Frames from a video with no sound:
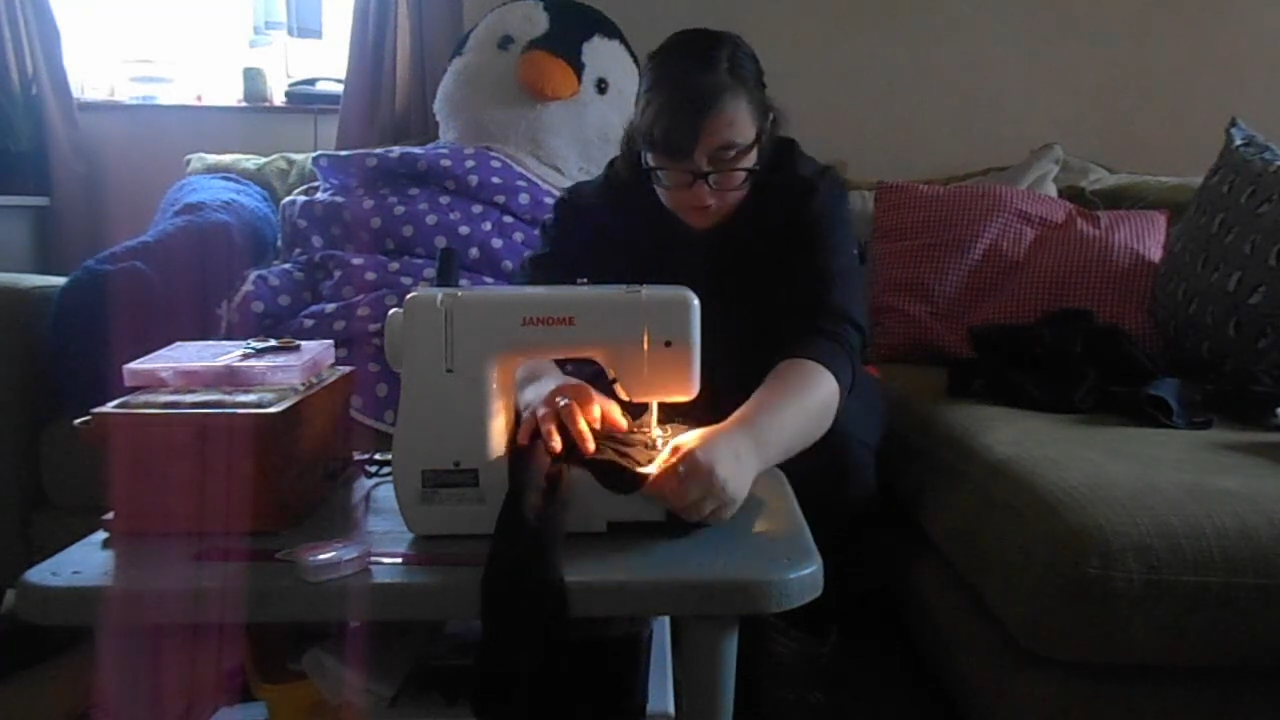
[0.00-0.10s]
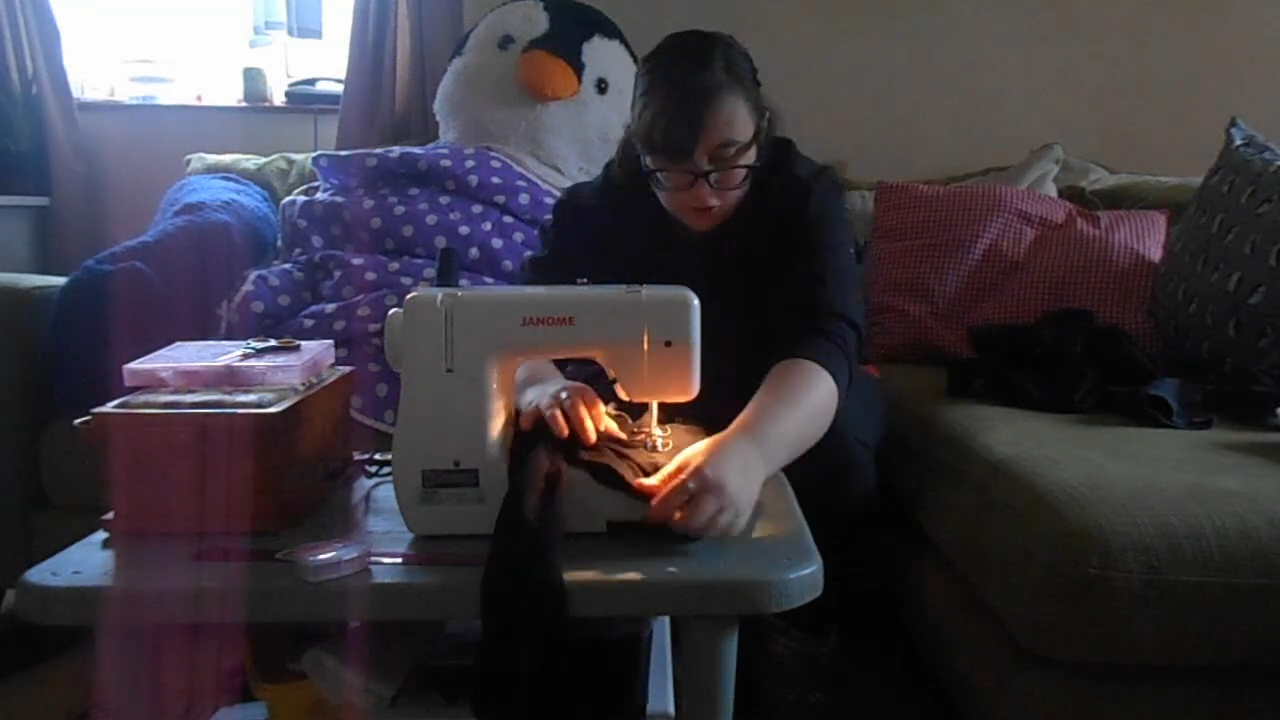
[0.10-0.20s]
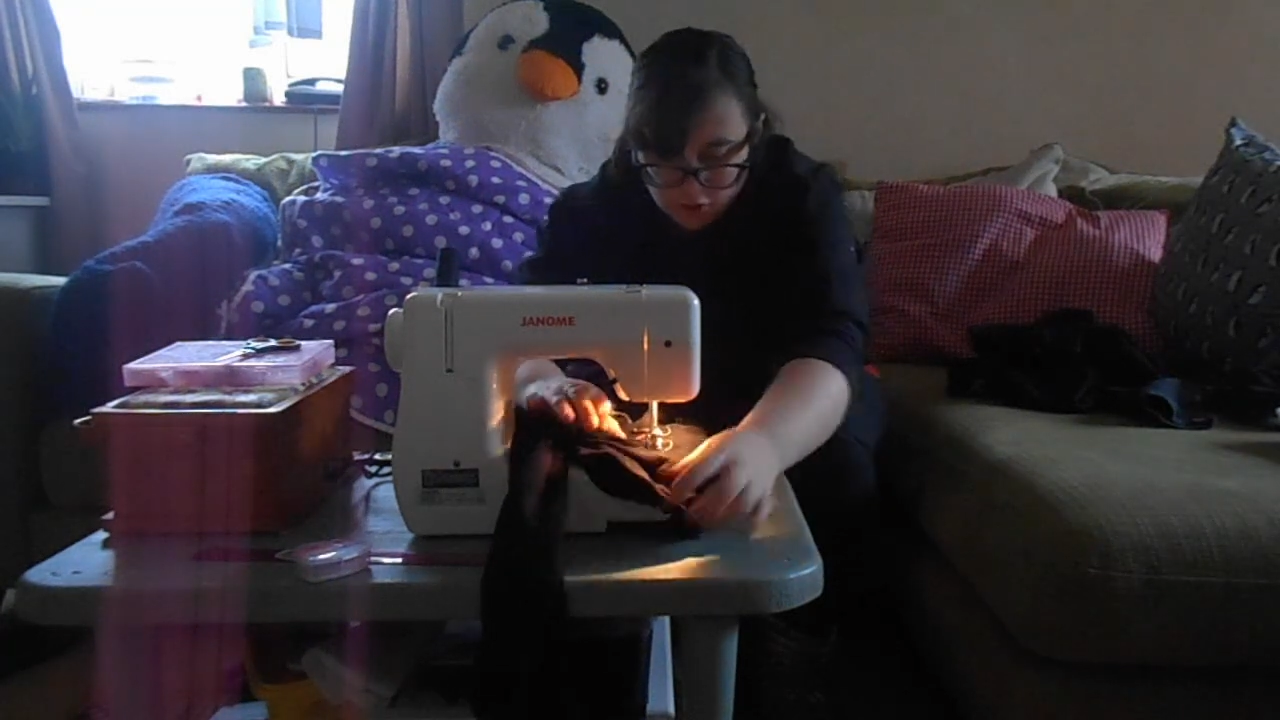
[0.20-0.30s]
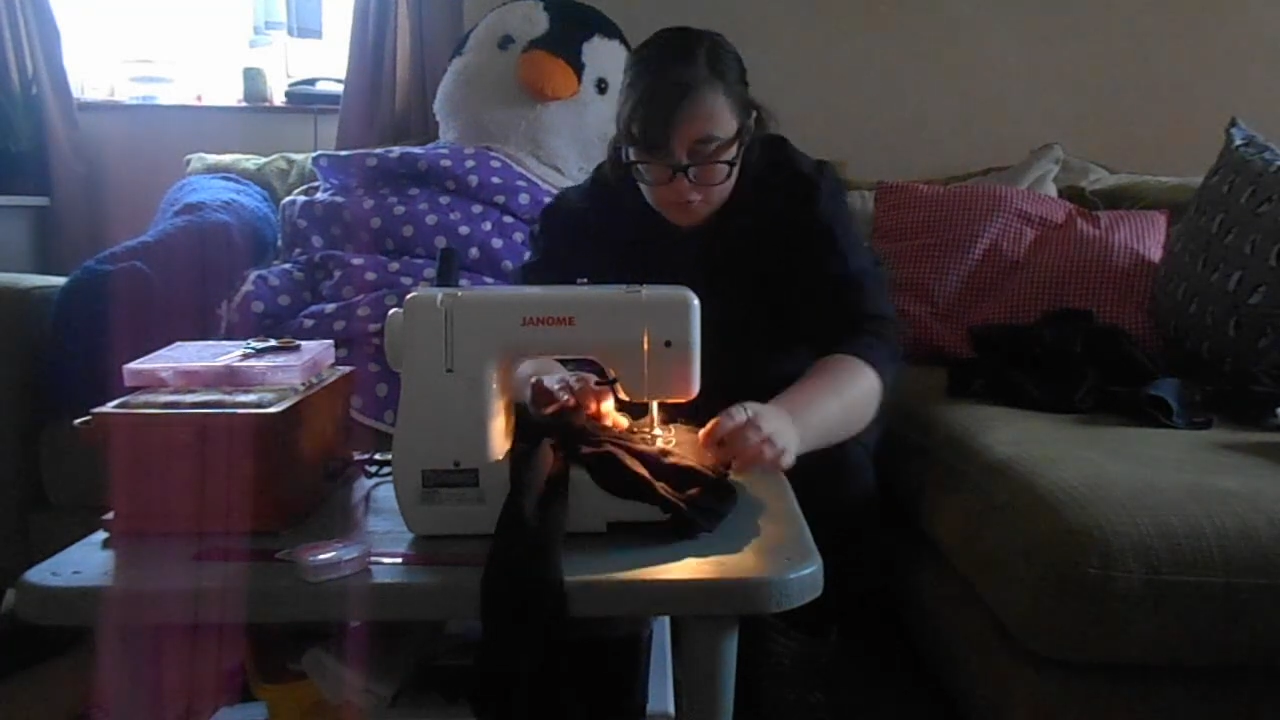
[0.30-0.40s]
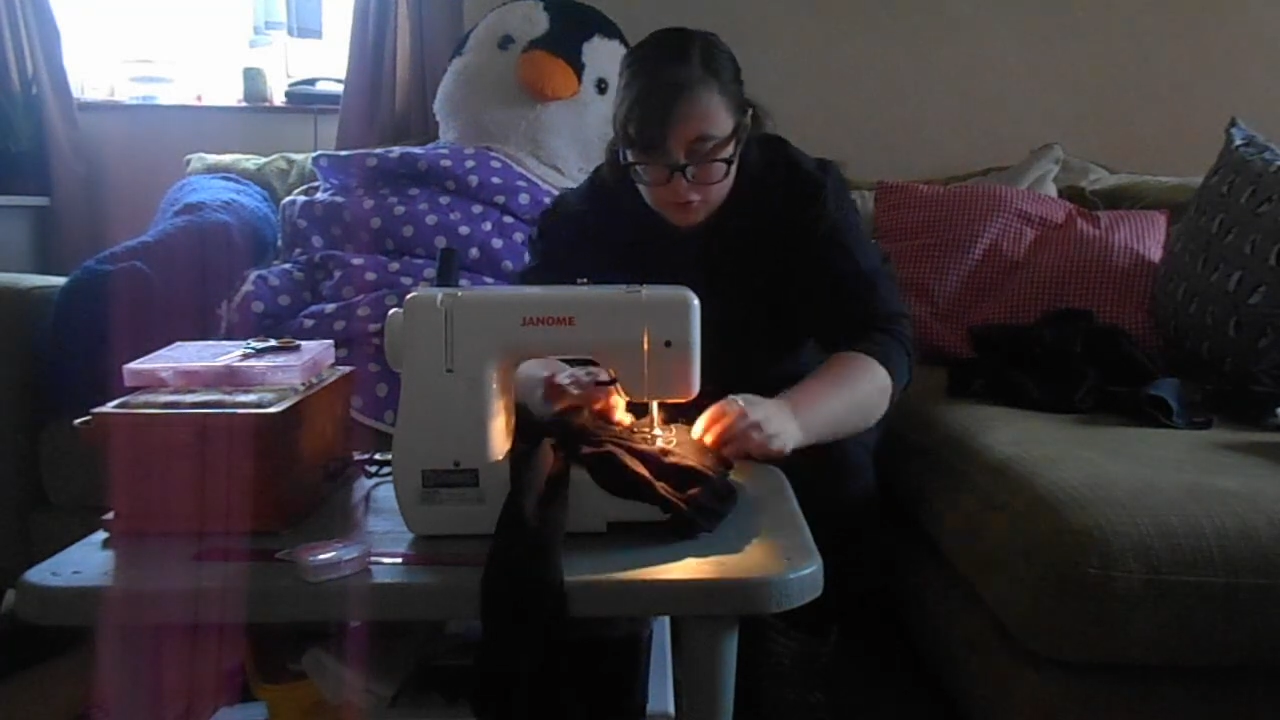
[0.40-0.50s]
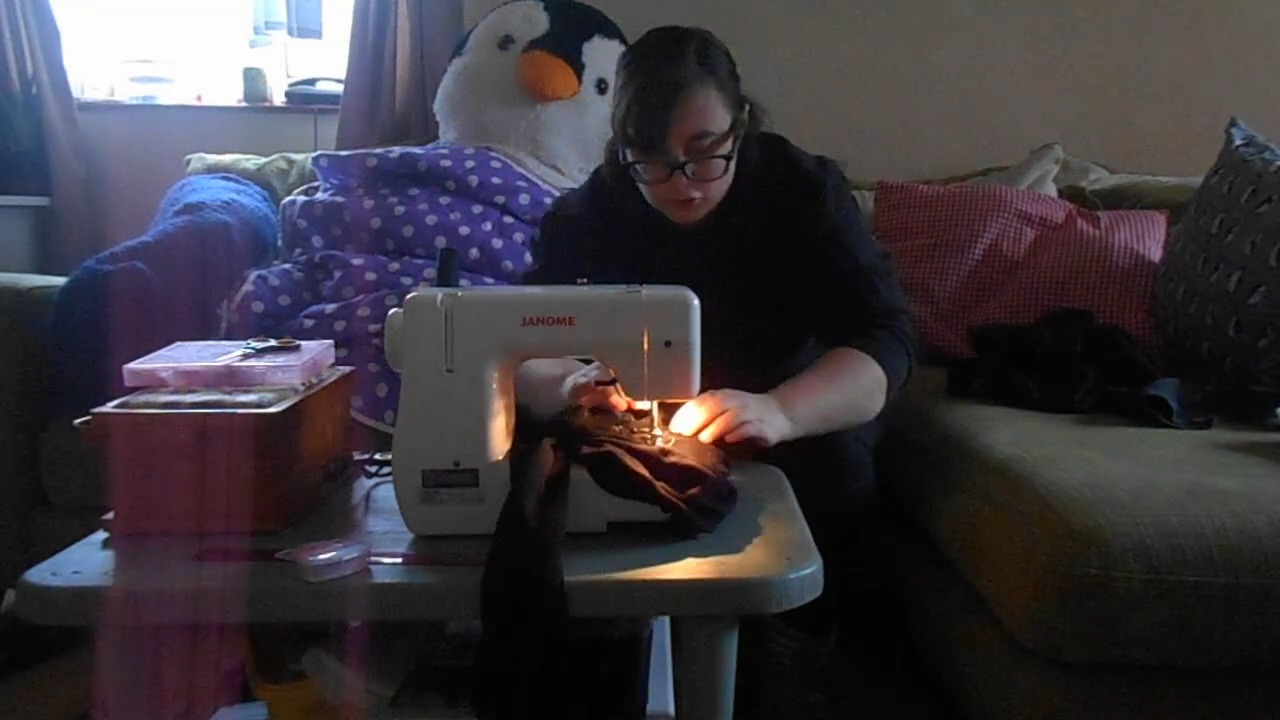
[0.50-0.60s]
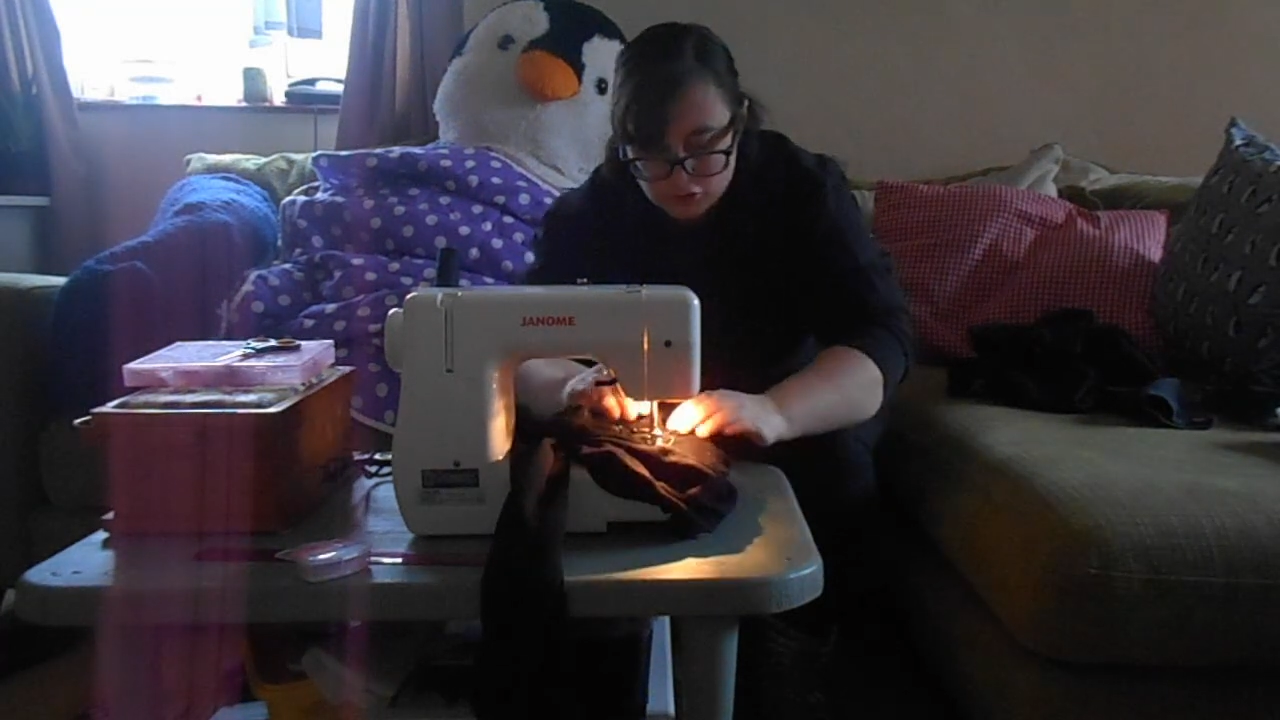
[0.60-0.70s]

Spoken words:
don't rush